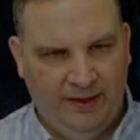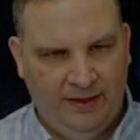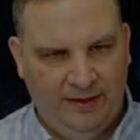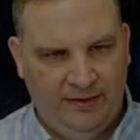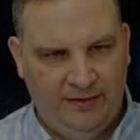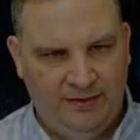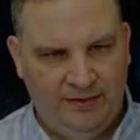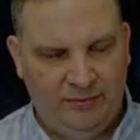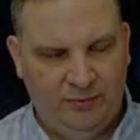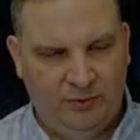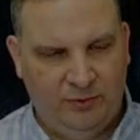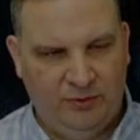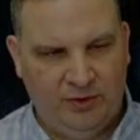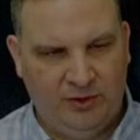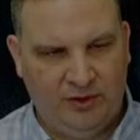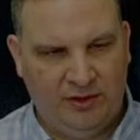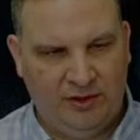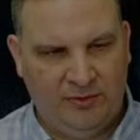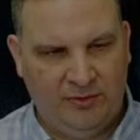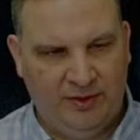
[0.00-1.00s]
And then we'll
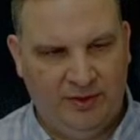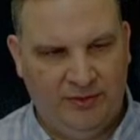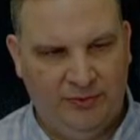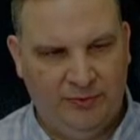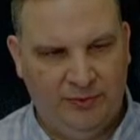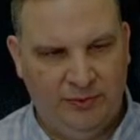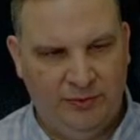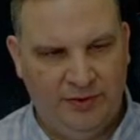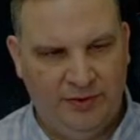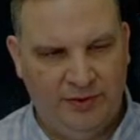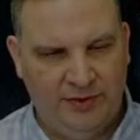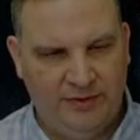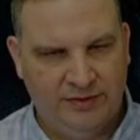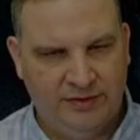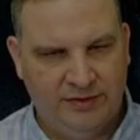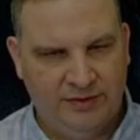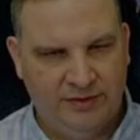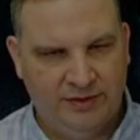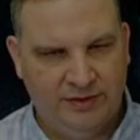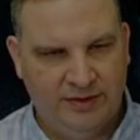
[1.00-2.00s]
work our way through
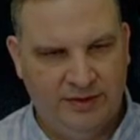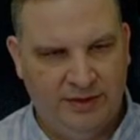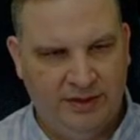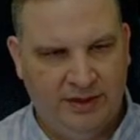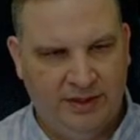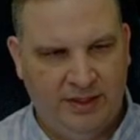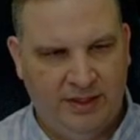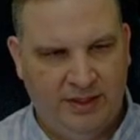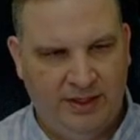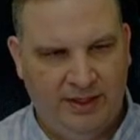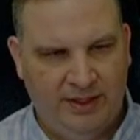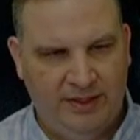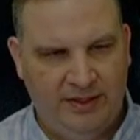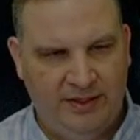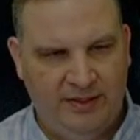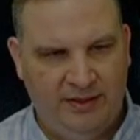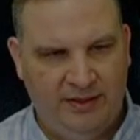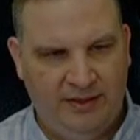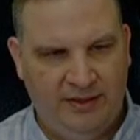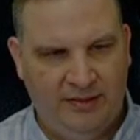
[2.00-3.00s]
his
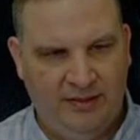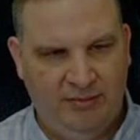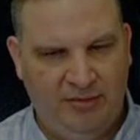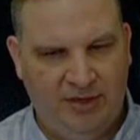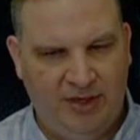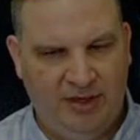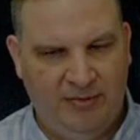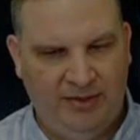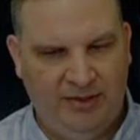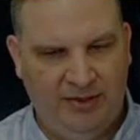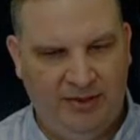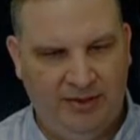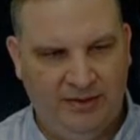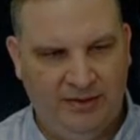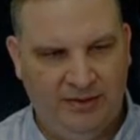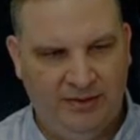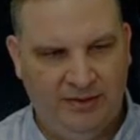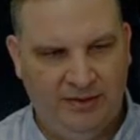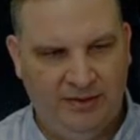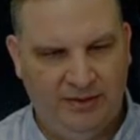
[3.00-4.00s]
hyena bomber.
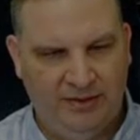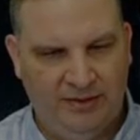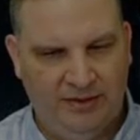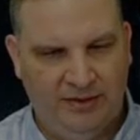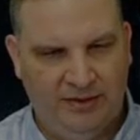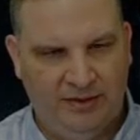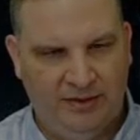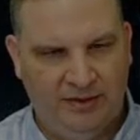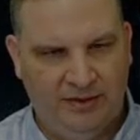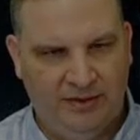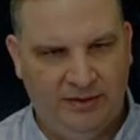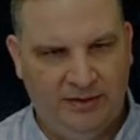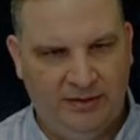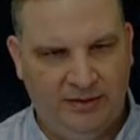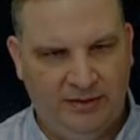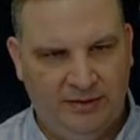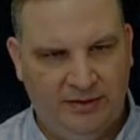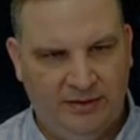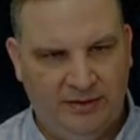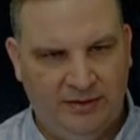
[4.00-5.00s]

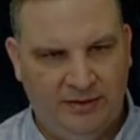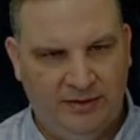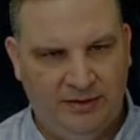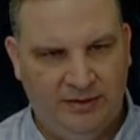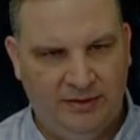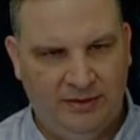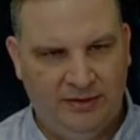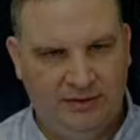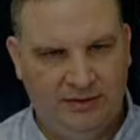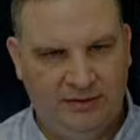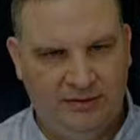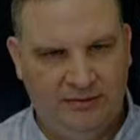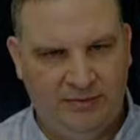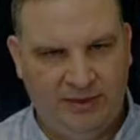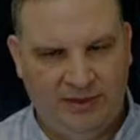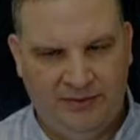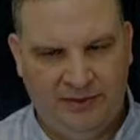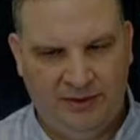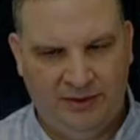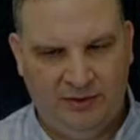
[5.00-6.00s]
Um,
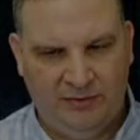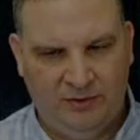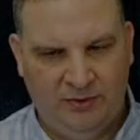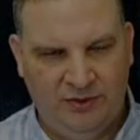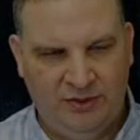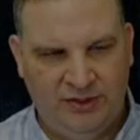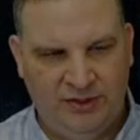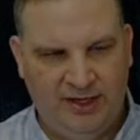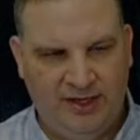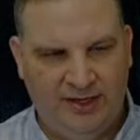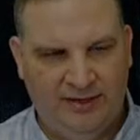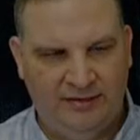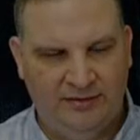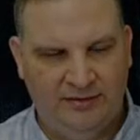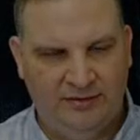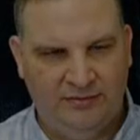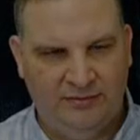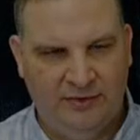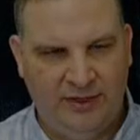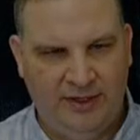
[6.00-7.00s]
I think in one shot,
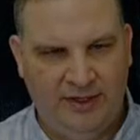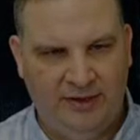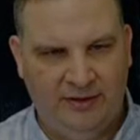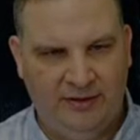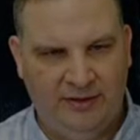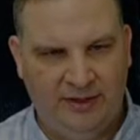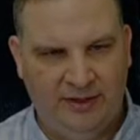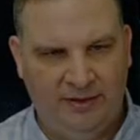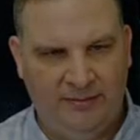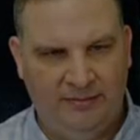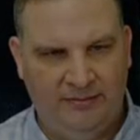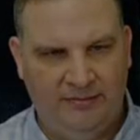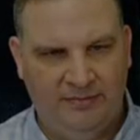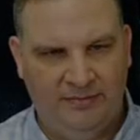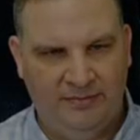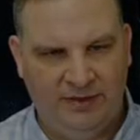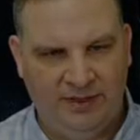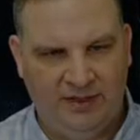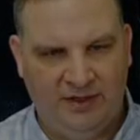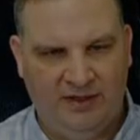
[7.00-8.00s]
right here, get him.
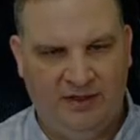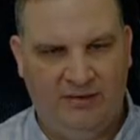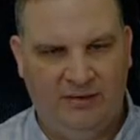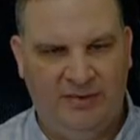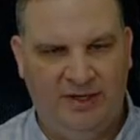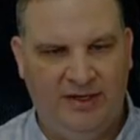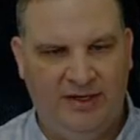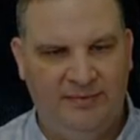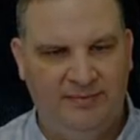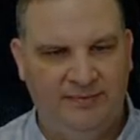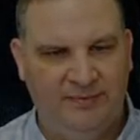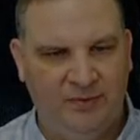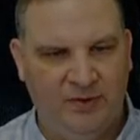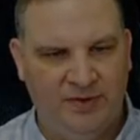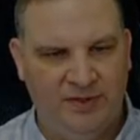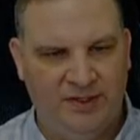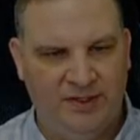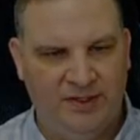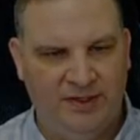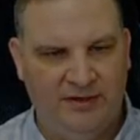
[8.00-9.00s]
Oh man,
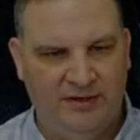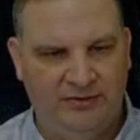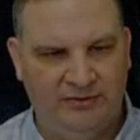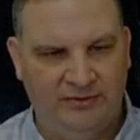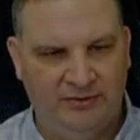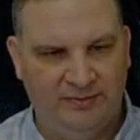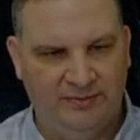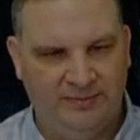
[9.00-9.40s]
wasn't enough.